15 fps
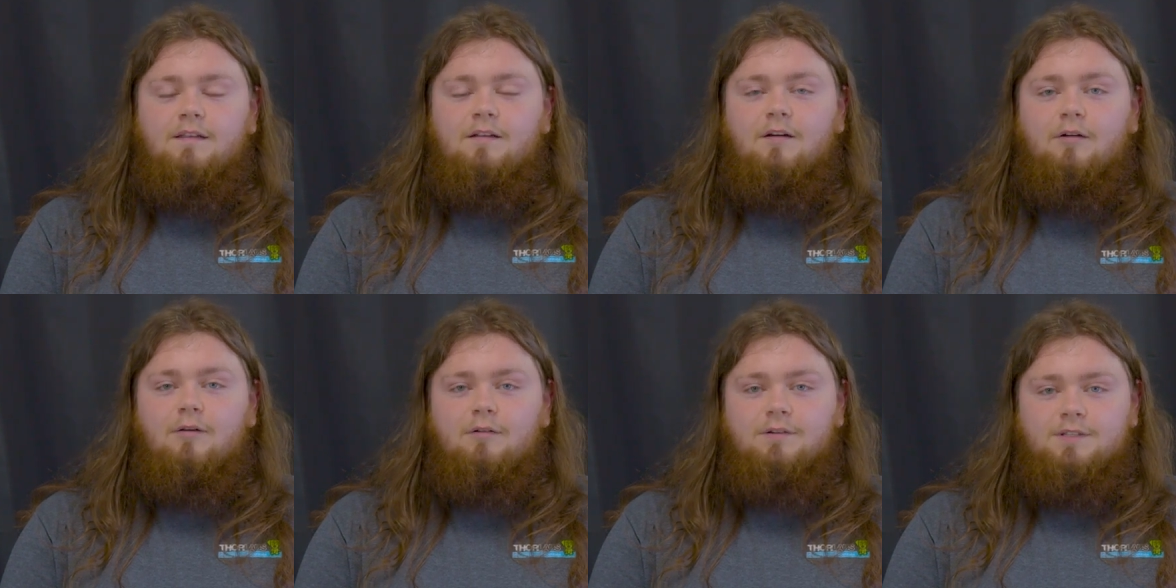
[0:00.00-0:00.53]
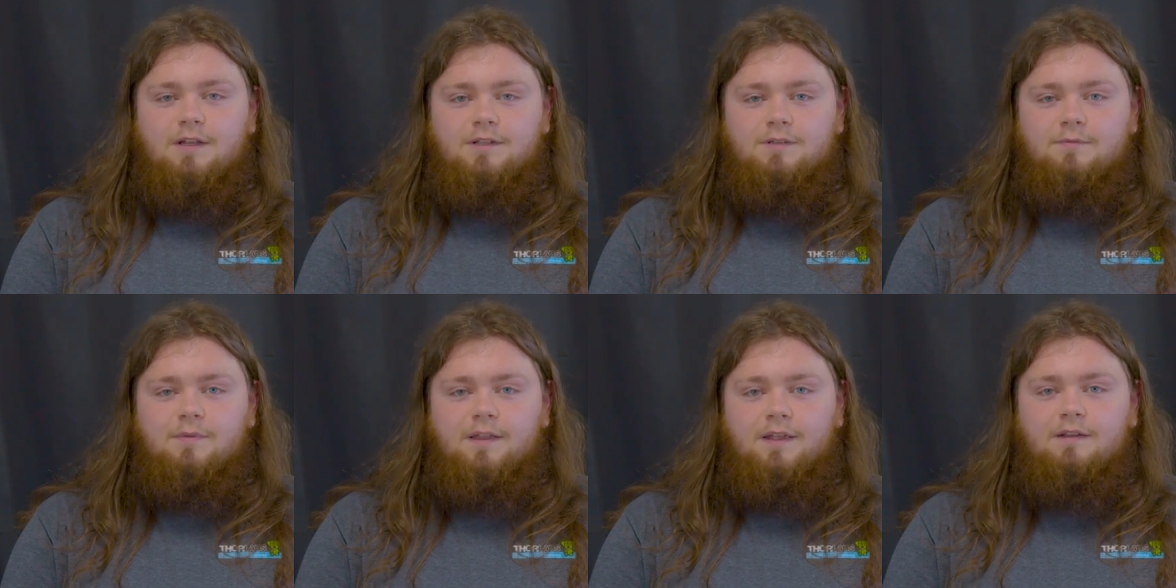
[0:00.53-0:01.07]
A horizontal
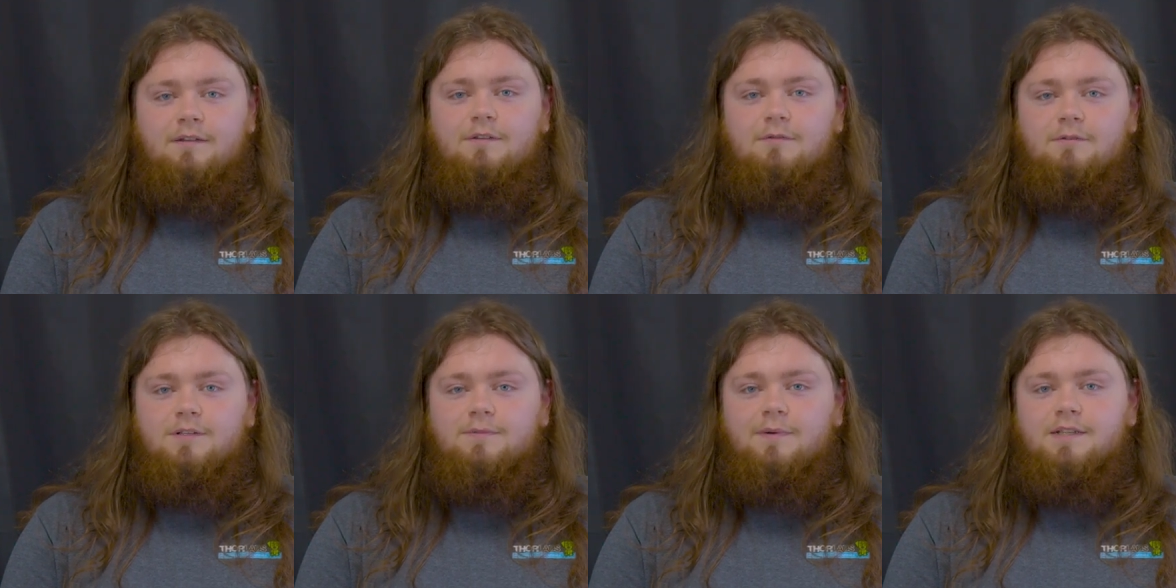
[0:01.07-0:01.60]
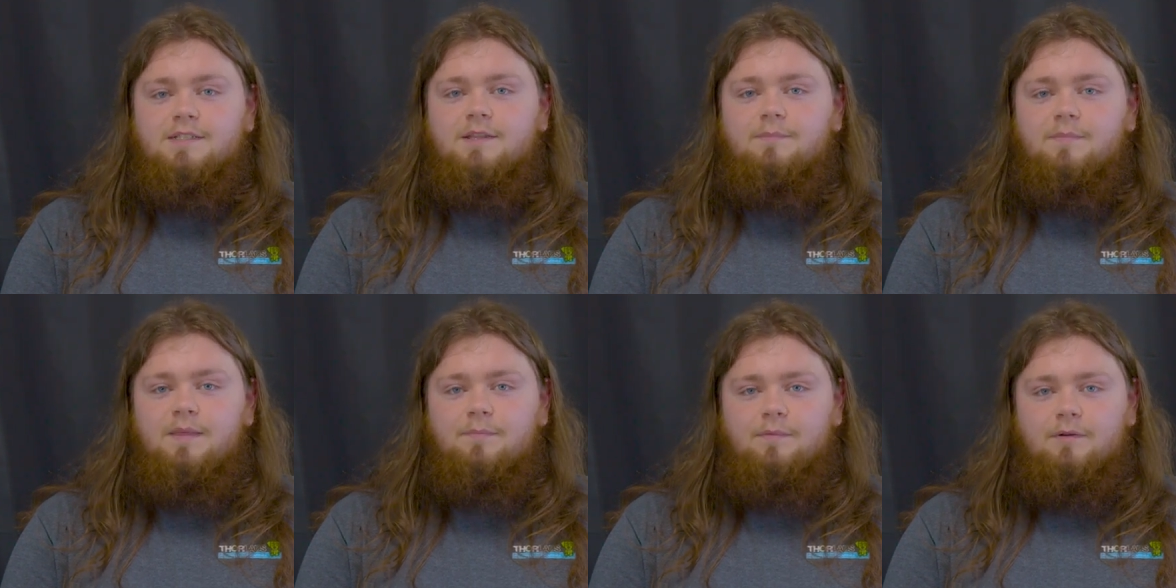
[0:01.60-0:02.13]
plane corresponds to
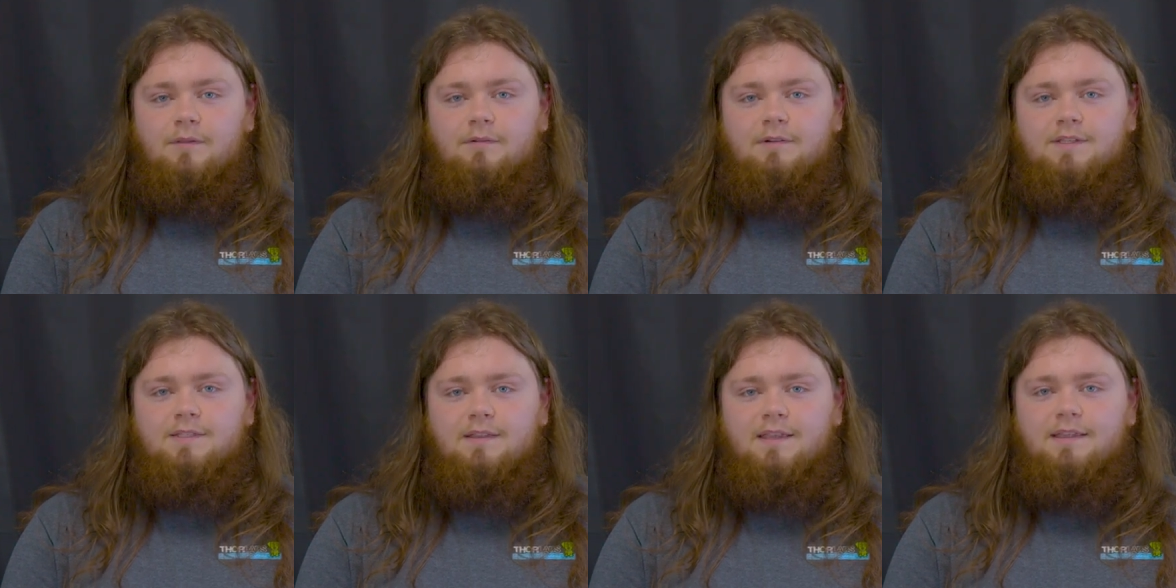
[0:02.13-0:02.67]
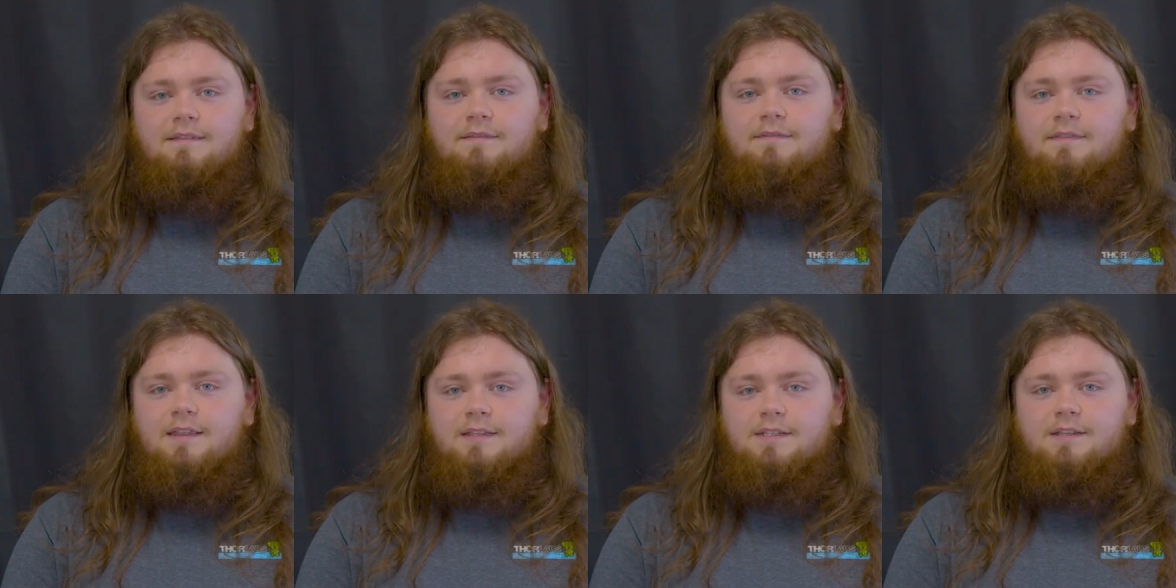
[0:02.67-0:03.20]
p-polarized light,
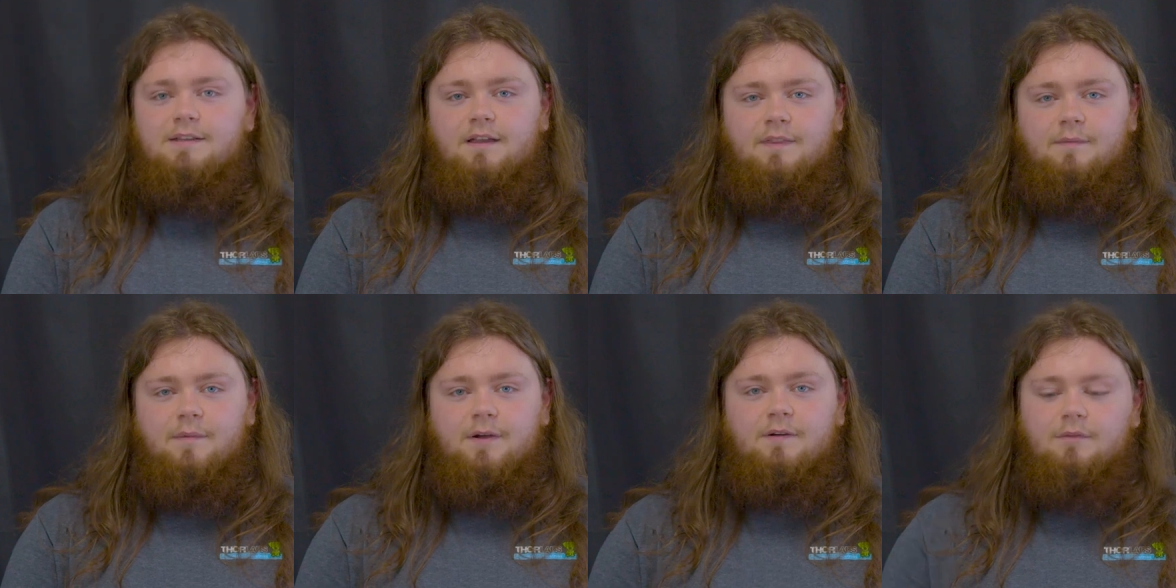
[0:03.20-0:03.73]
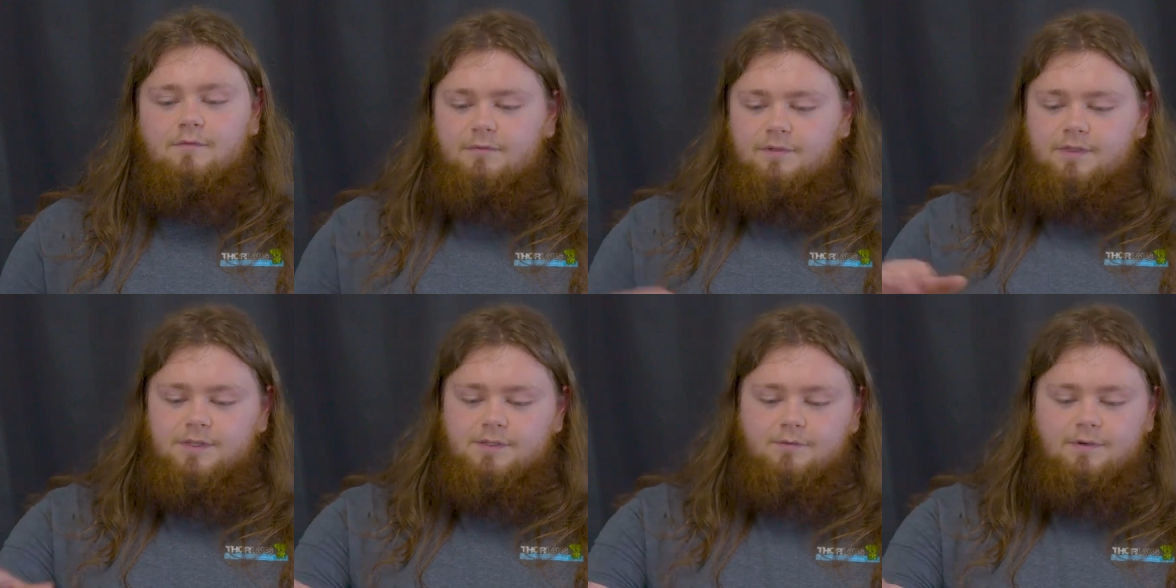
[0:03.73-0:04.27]
incident on the mirror with
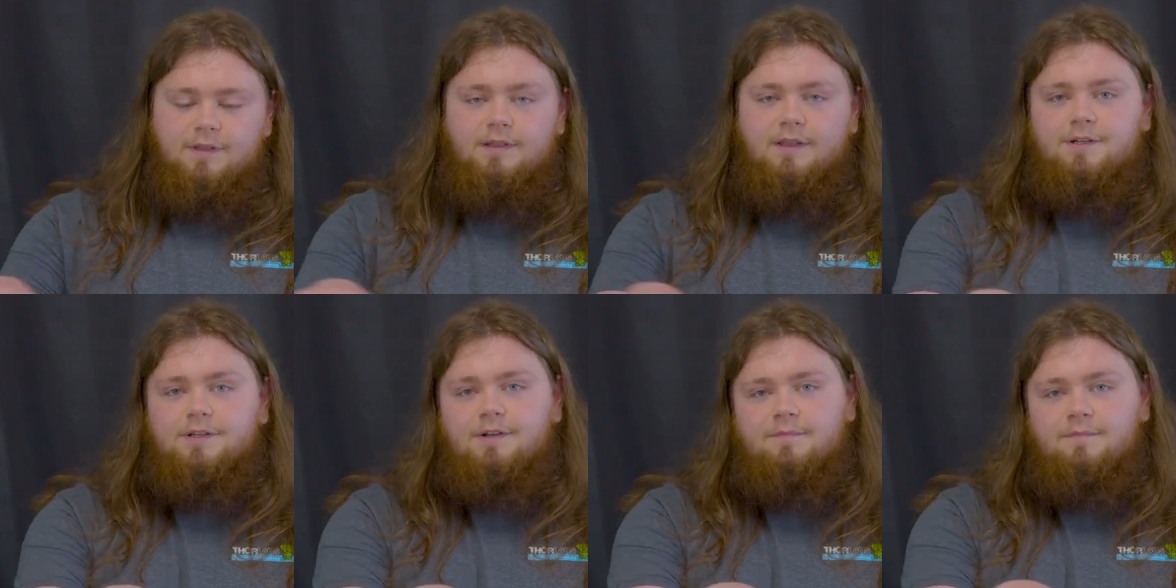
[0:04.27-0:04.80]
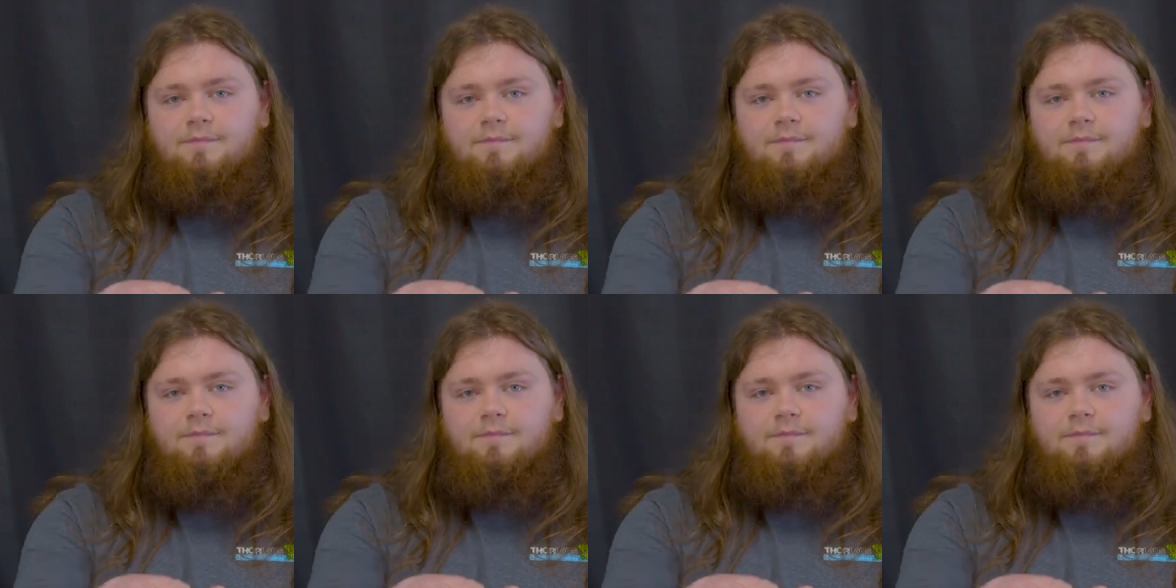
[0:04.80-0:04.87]
this orientation.